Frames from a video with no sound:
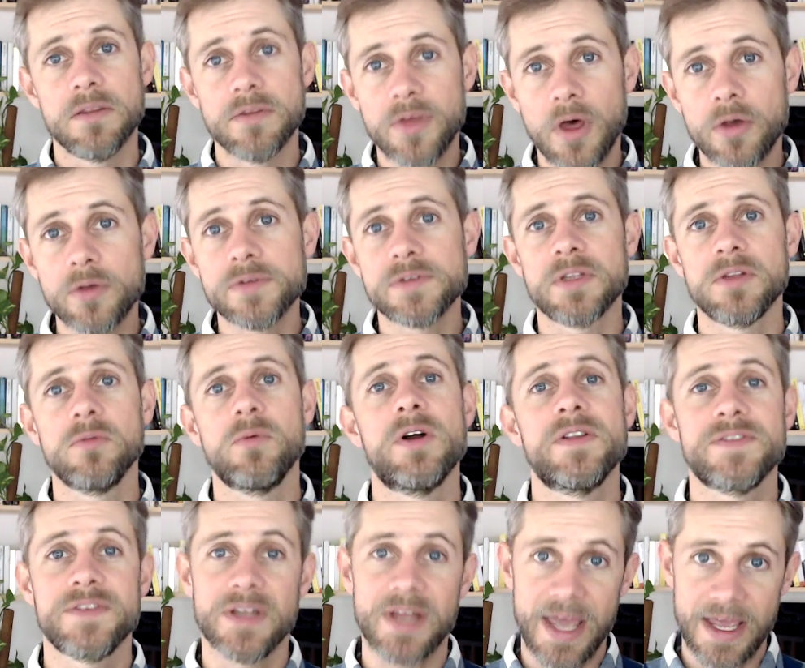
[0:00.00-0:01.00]
Those are the
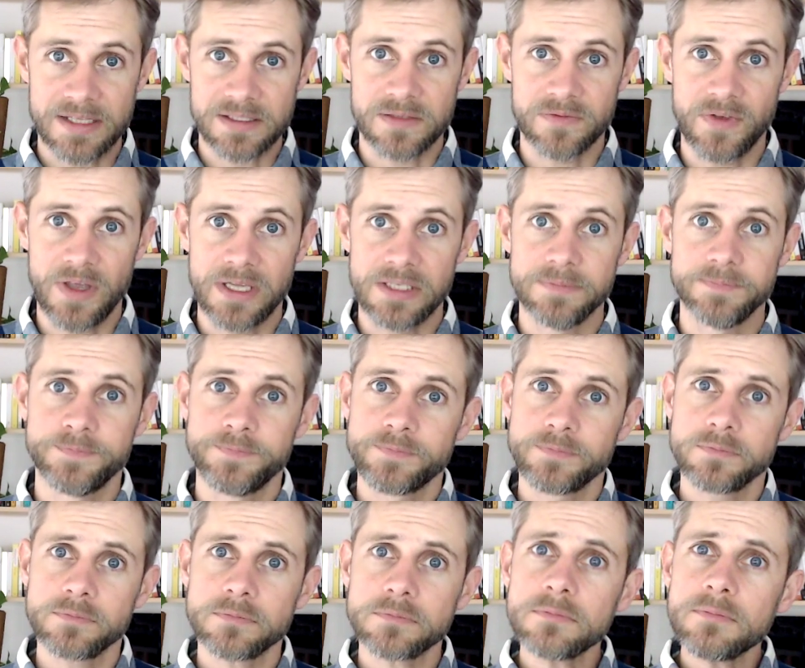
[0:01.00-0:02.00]
ones that activate
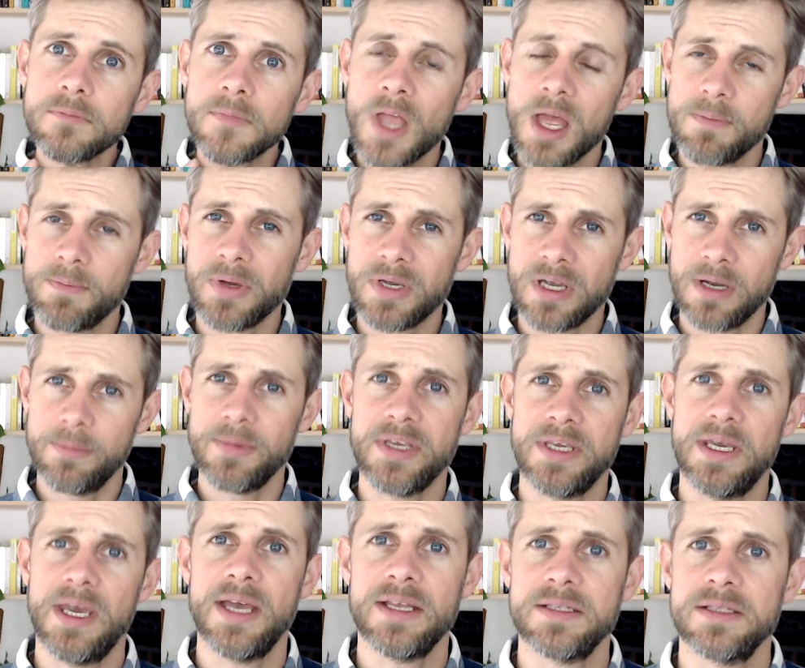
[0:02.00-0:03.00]
and become the
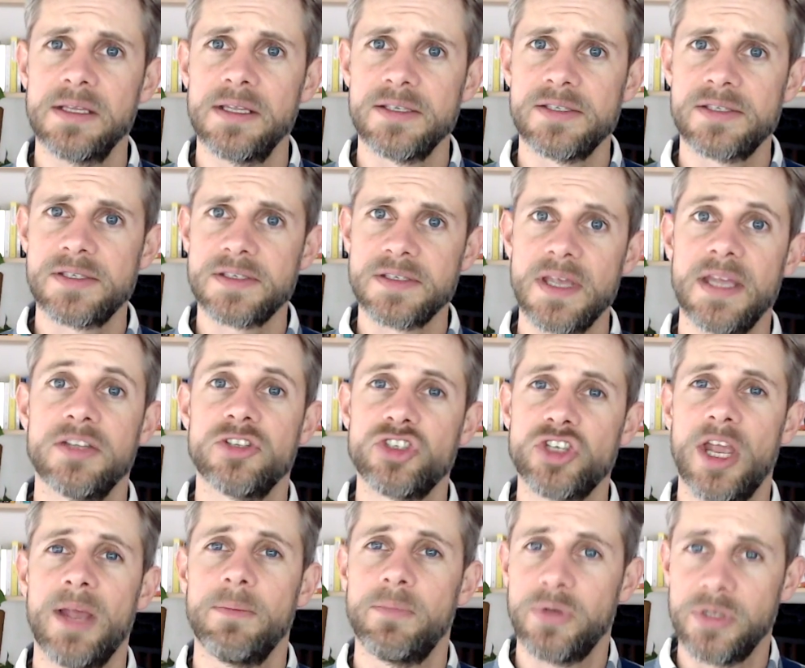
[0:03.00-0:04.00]
catalysts and
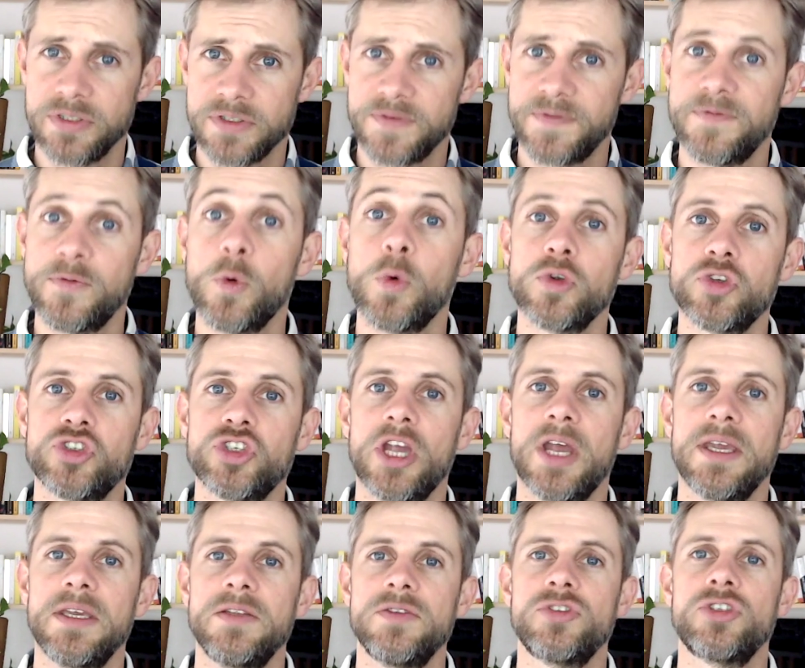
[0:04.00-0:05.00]
champions for
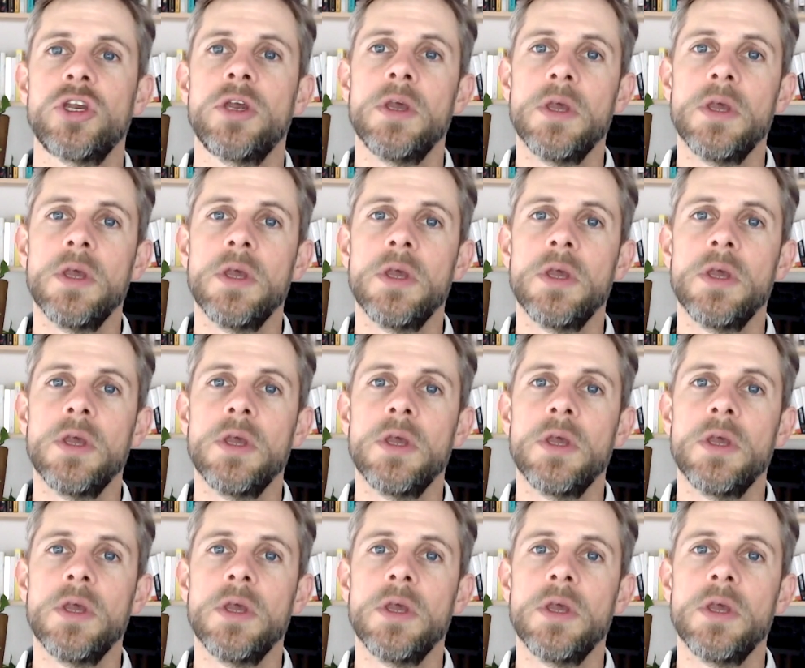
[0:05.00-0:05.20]
change